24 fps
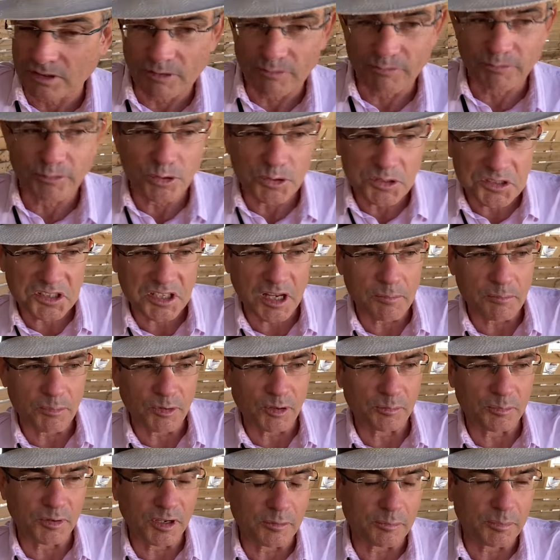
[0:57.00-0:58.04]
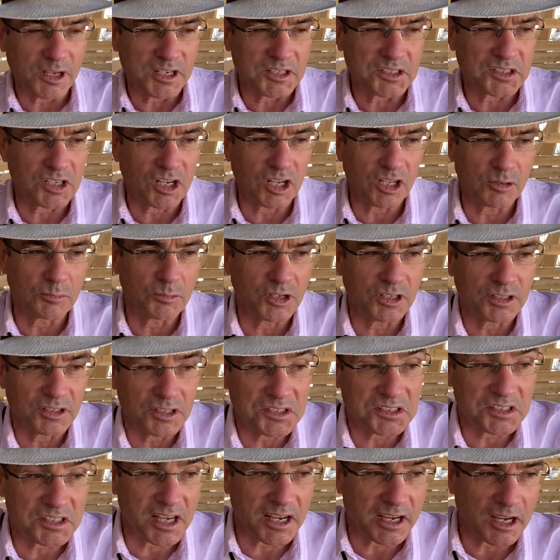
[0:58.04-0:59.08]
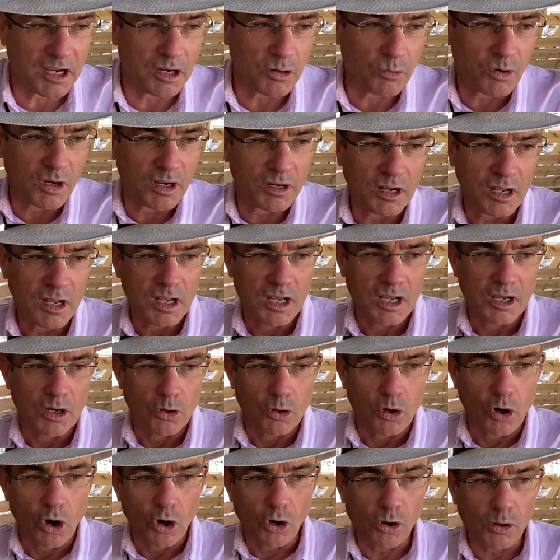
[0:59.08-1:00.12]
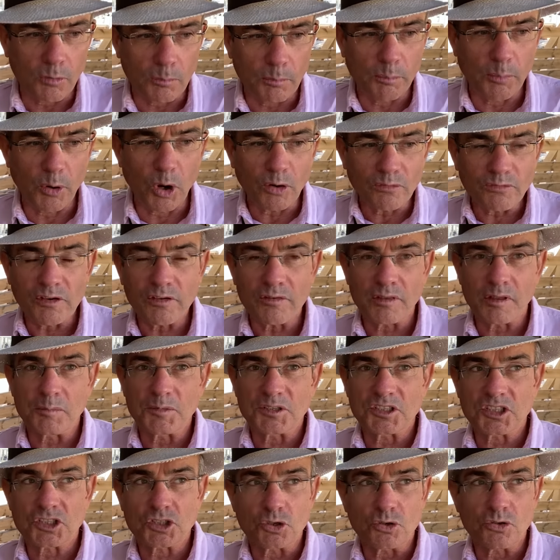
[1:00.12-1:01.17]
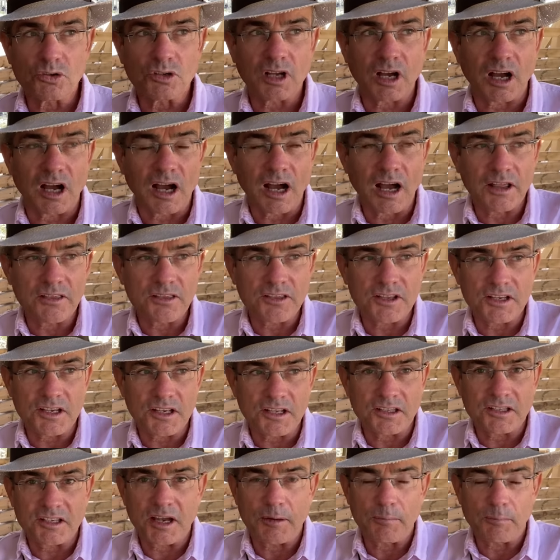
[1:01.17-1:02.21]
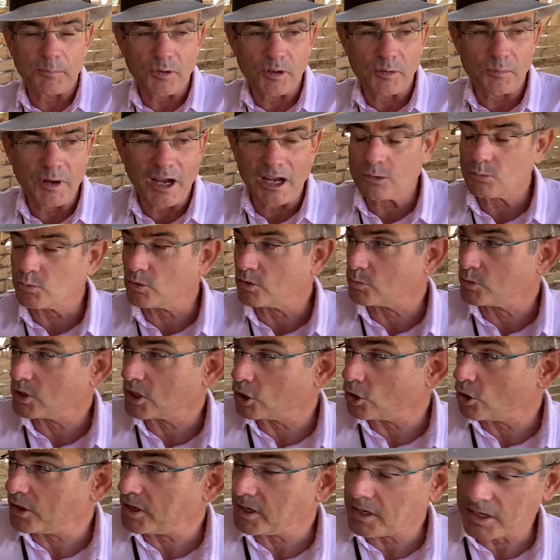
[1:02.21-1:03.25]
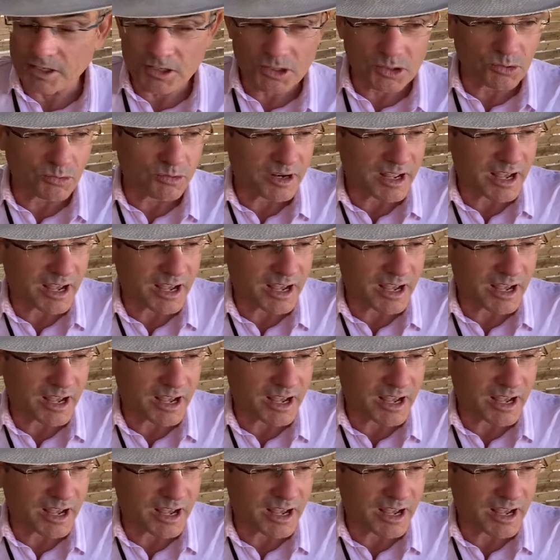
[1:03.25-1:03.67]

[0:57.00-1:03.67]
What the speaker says: The first temple built by Solomon, the second one, all, both of them stood on the Temple Mount where we're going into